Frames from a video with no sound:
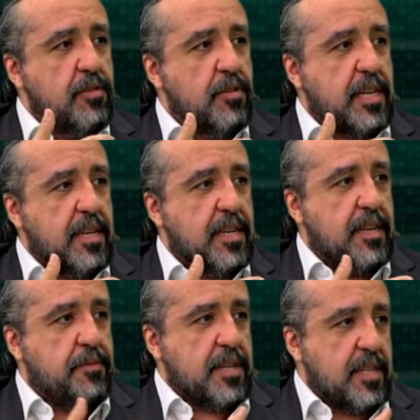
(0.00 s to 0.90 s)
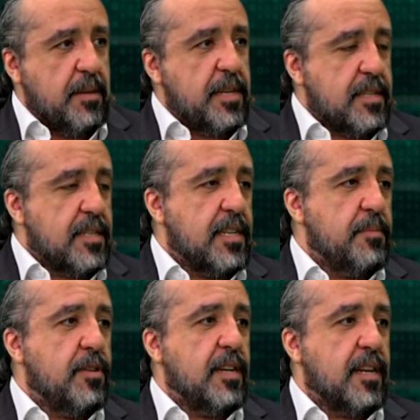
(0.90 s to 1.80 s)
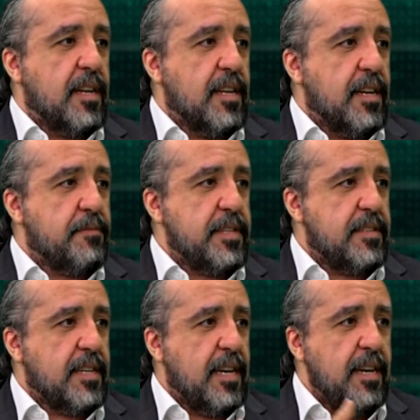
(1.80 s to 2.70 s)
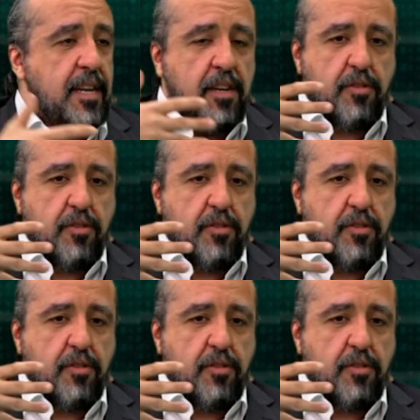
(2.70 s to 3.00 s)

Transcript: with what we really have in the physical reality,